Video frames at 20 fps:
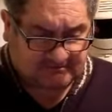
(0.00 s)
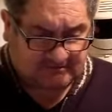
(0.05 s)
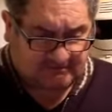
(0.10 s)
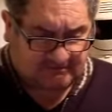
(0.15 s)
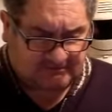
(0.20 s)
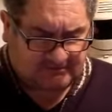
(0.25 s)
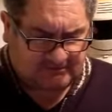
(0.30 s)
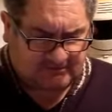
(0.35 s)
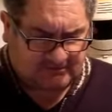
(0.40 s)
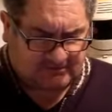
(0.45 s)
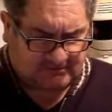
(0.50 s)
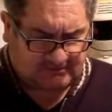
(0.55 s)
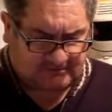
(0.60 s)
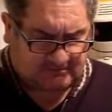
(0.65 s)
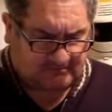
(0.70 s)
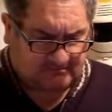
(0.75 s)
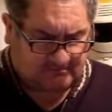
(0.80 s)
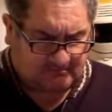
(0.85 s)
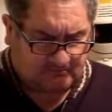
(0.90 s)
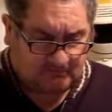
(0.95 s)
third
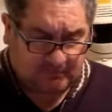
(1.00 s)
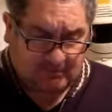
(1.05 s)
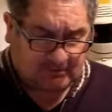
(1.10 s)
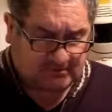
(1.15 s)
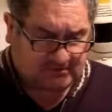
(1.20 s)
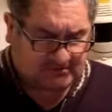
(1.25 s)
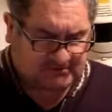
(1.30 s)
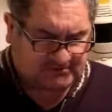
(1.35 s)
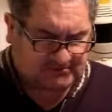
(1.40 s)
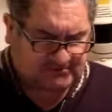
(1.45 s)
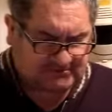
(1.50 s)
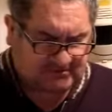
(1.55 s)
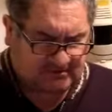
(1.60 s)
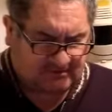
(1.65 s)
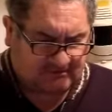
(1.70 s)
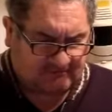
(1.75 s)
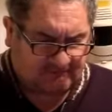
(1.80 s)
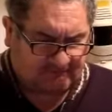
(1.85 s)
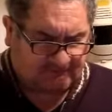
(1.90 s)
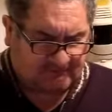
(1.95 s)
box
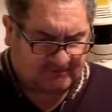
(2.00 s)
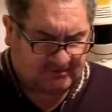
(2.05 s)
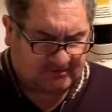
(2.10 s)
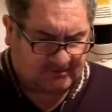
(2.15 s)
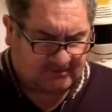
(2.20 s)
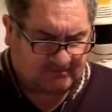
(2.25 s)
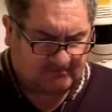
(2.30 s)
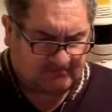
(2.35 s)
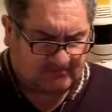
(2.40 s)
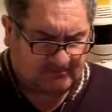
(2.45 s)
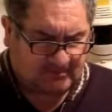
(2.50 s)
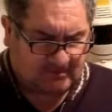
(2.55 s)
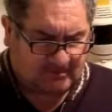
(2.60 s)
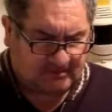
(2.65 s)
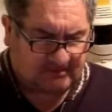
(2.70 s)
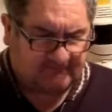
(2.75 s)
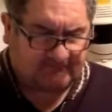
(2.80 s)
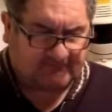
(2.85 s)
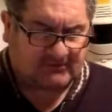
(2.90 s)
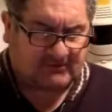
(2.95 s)
of
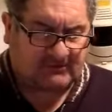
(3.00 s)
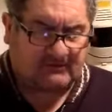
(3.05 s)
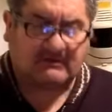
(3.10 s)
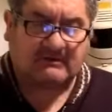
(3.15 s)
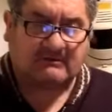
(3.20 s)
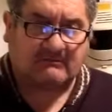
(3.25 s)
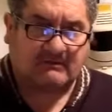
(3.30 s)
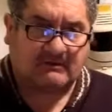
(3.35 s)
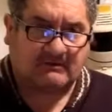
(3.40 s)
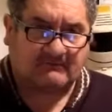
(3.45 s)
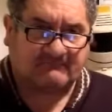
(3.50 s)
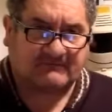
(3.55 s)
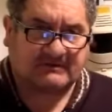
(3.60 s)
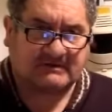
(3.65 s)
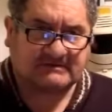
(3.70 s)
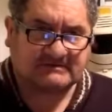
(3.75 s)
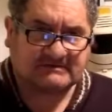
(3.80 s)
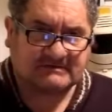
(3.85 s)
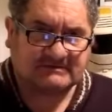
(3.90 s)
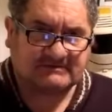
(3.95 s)
leather craft
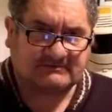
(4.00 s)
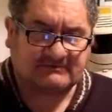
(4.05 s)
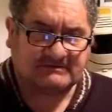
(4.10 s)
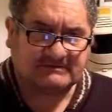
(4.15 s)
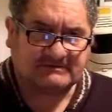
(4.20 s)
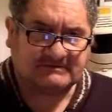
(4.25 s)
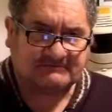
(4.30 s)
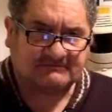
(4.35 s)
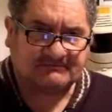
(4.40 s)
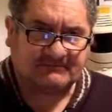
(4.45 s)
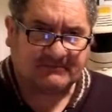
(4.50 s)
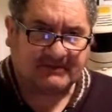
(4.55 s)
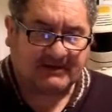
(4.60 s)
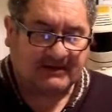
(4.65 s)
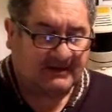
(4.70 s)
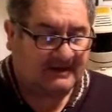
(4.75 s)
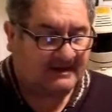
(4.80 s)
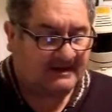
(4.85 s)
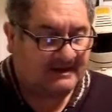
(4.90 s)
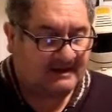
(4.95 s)
accessories.
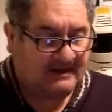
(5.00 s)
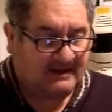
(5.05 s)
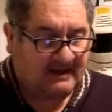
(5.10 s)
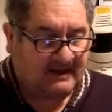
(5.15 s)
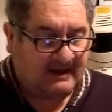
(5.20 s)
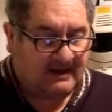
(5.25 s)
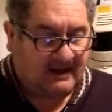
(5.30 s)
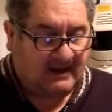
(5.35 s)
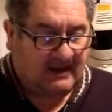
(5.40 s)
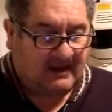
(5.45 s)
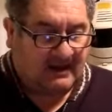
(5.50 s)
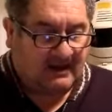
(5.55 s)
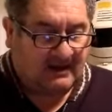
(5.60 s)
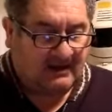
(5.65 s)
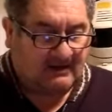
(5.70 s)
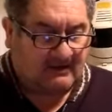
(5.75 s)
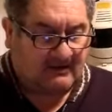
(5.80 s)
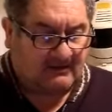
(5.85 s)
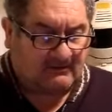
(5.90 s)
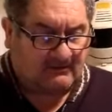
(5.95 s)

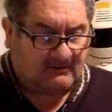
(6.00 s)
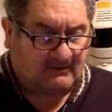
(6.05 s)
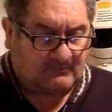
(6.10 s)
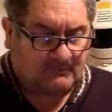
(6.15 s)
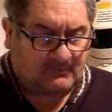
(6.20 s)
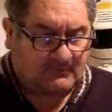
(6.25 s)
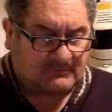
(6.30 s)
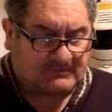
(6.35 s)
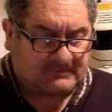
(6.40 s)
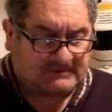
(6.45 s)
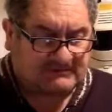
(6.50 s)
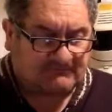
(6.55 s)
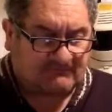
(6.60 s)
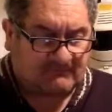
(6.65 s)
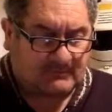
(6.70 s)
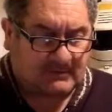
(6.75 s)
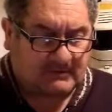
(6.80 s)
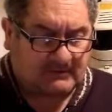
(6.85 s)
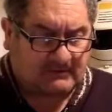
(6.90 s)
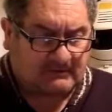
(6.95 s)
I bought this
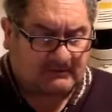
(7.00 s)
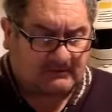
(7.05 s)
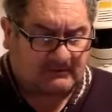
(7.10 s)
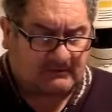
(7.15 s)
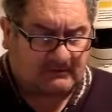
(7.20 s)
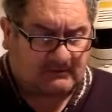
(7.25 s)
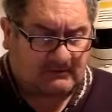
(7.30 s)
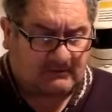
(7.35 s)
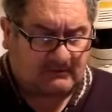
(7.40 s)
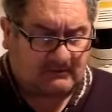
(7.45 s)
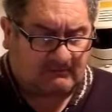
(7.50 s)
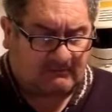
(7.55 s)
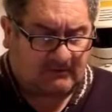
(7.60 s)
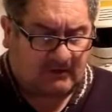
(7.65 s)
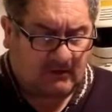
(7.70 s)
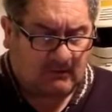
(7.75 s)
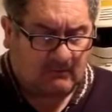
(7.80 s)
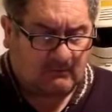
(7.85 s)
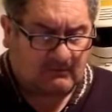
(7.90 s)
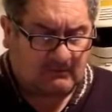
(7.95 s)
from the
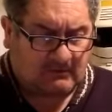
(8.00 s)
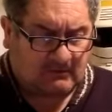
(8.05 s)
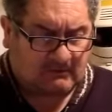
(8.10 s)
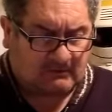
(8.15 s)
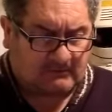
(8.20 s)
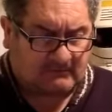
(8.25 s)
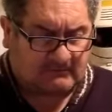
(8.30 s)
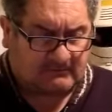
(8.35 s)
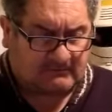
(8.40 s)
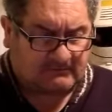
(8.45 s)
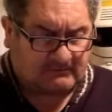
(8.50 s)
whole lot